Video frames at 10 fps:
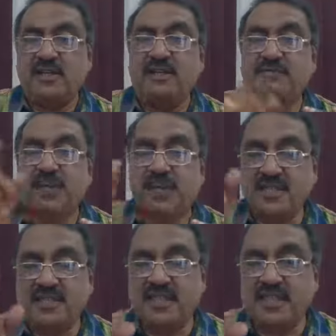If that
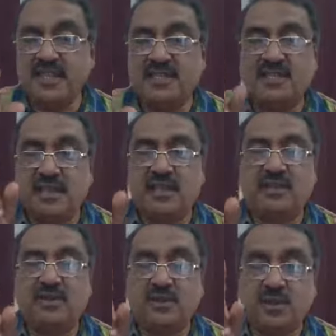is the case,
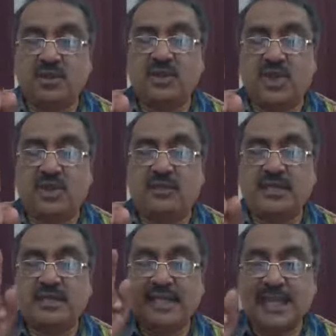that those
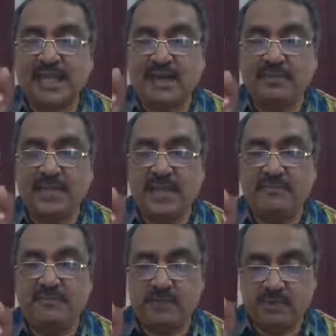documents cannot be
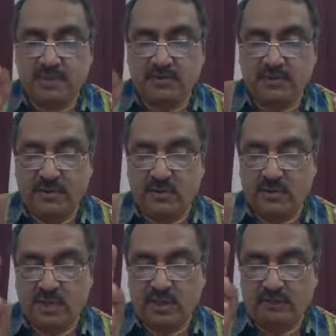enforced before
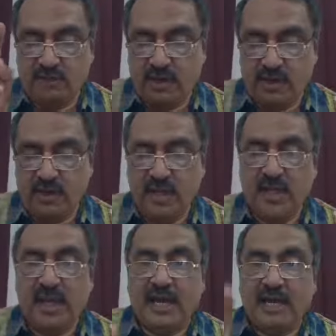court of law.
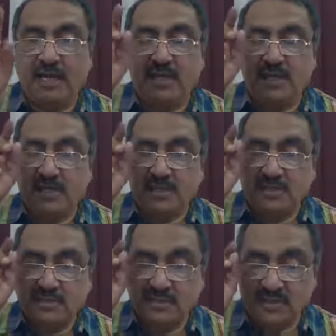And
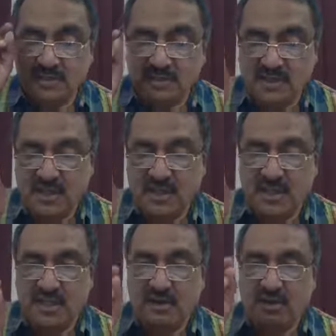you see
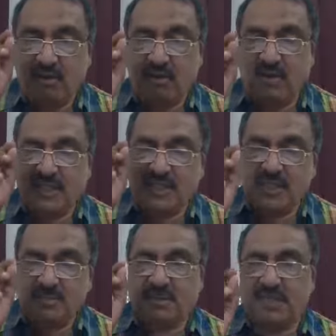that all the
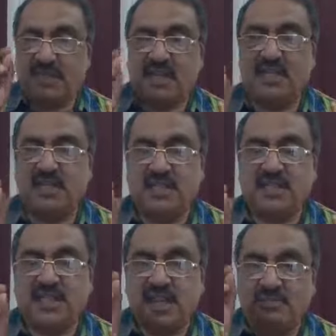terms and
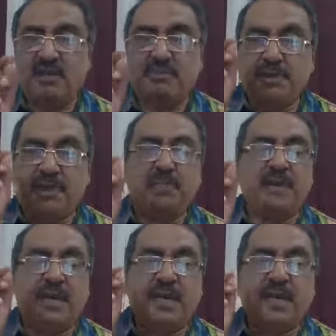conditions have been
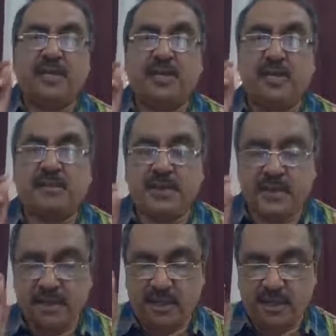properly
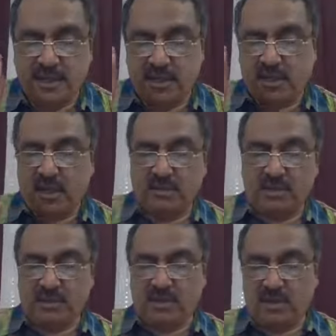incorporated in the
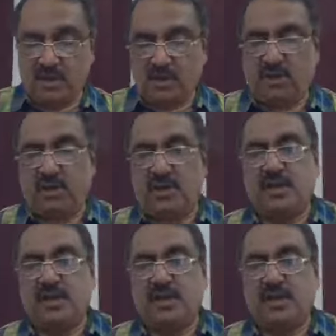documents or not.